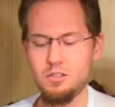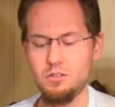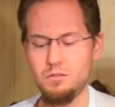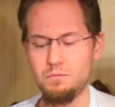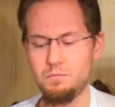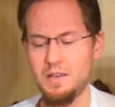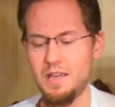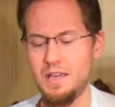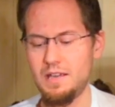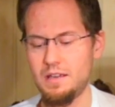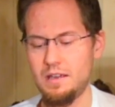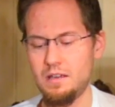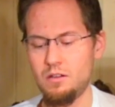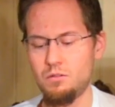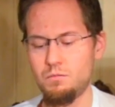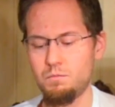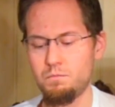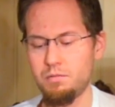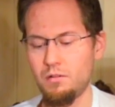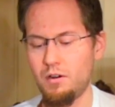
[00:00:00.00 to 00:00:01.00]
to make a
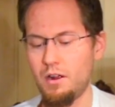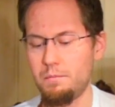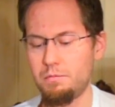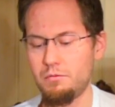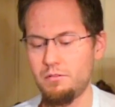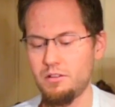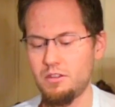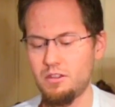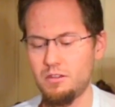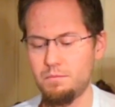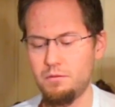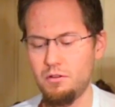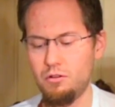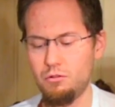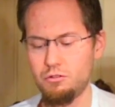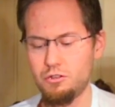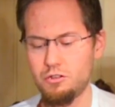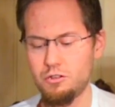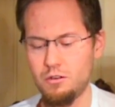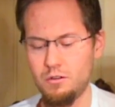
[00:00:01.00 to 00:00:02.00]
proper
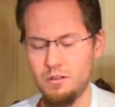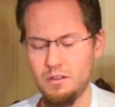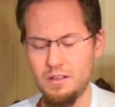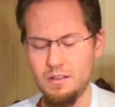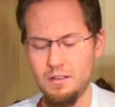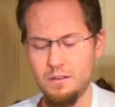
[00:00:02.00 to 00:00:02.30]
exposure